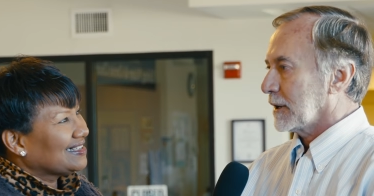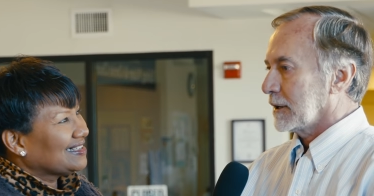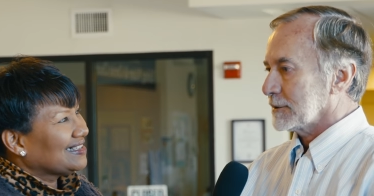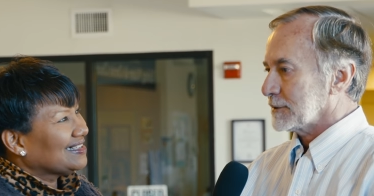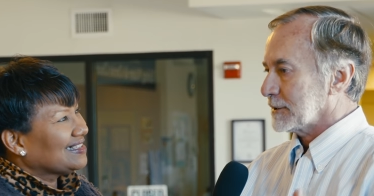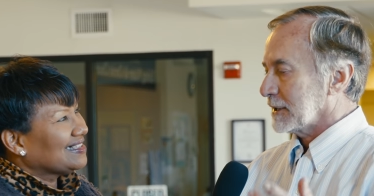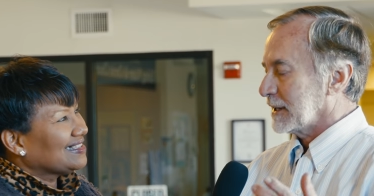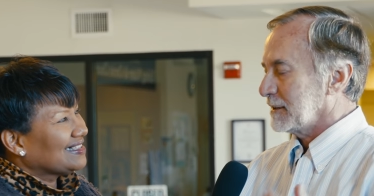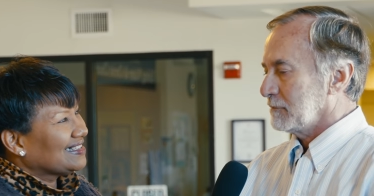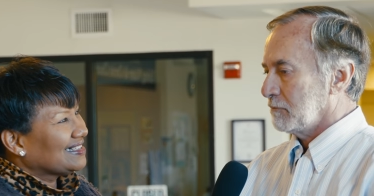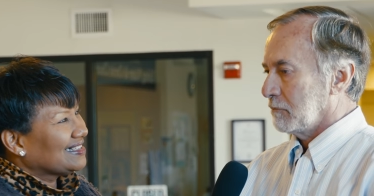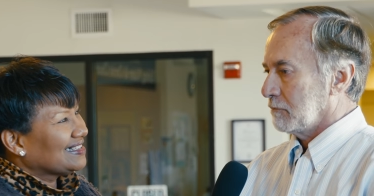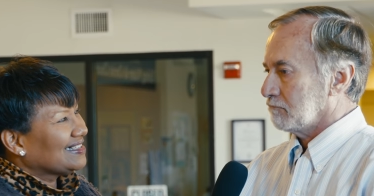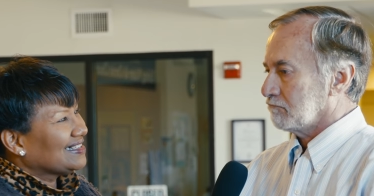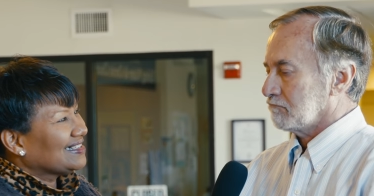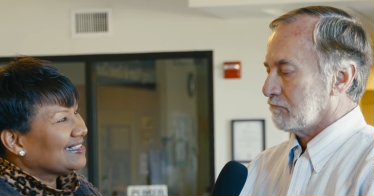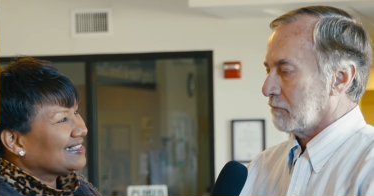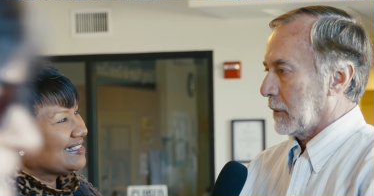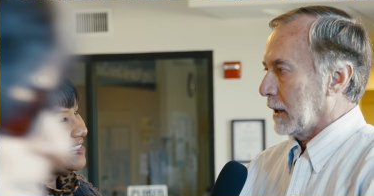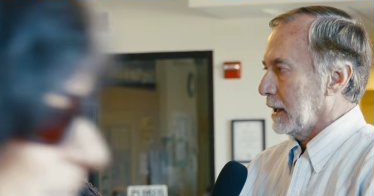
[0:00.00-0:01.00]
Speaker 1: all said,
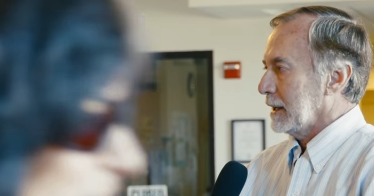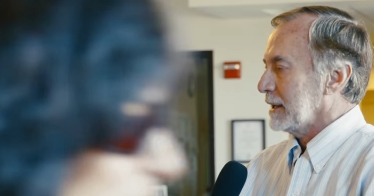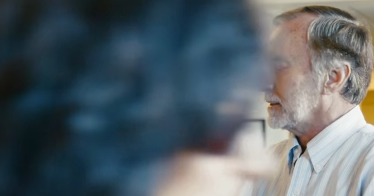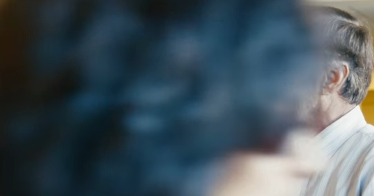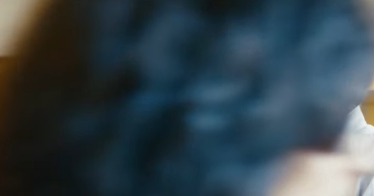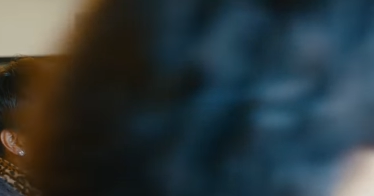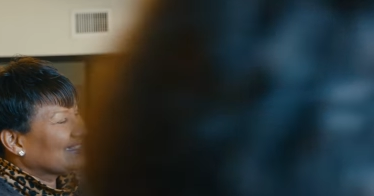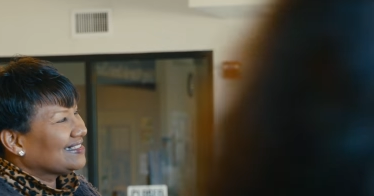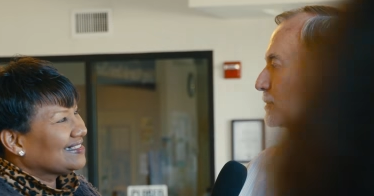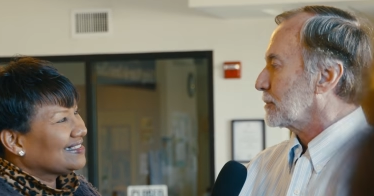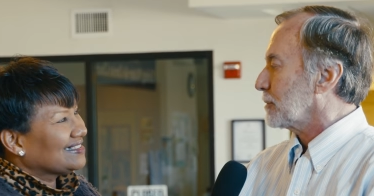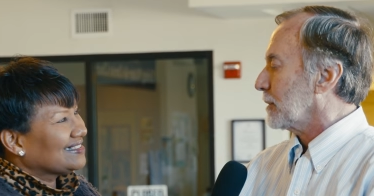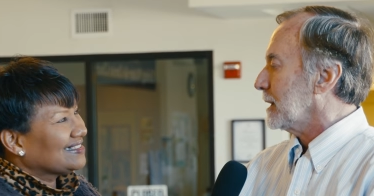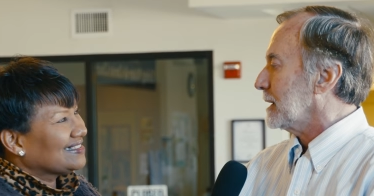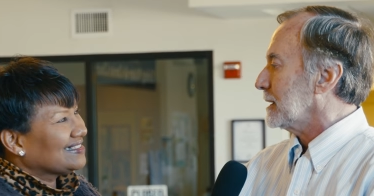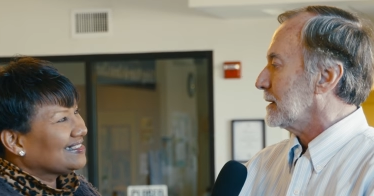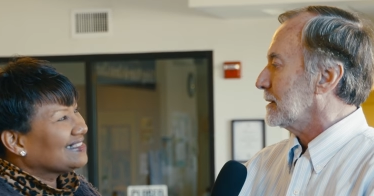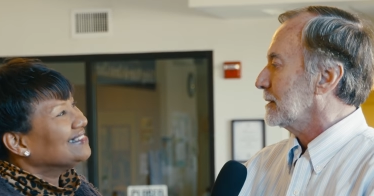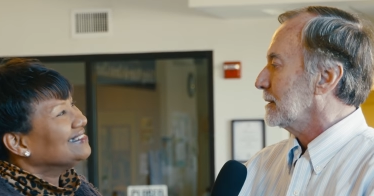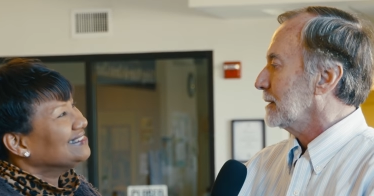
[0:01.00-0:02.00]
hey, this is
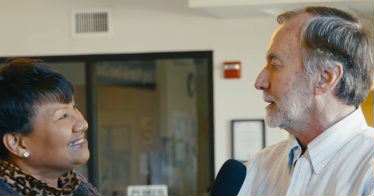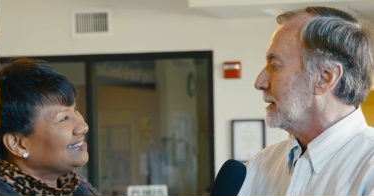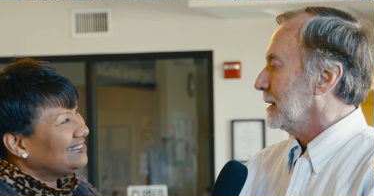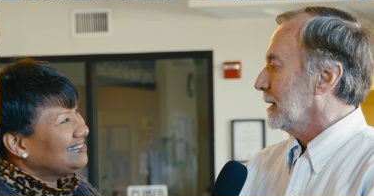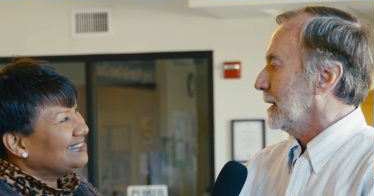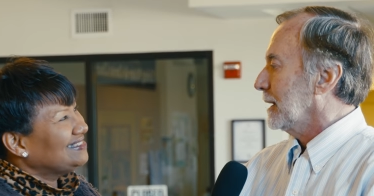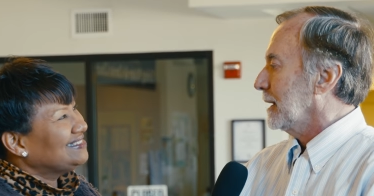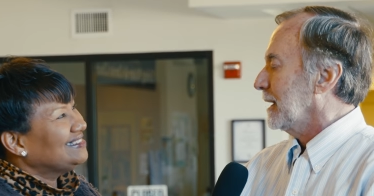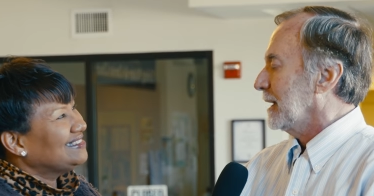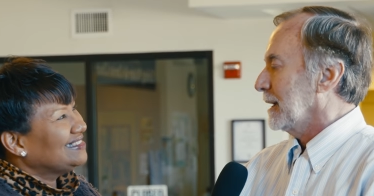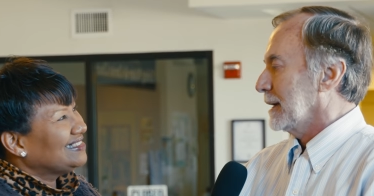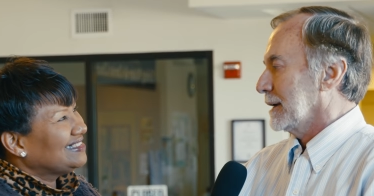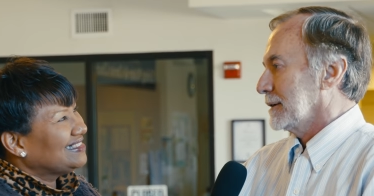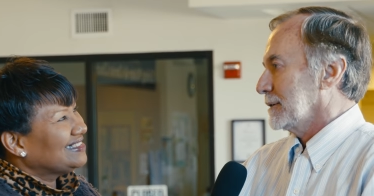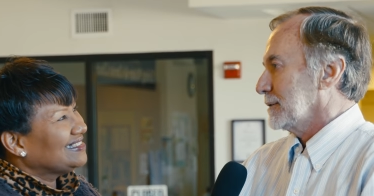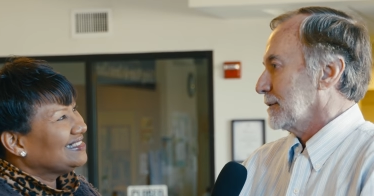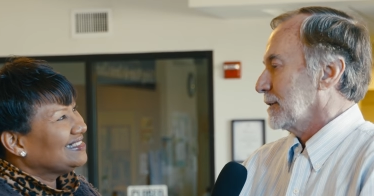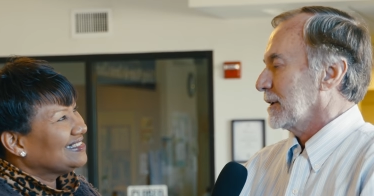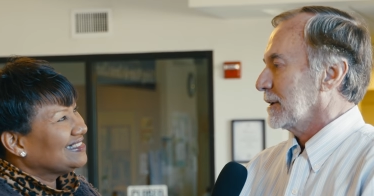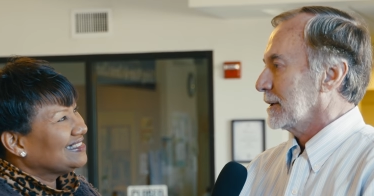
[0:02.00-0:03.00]
great. Mm -hmm. And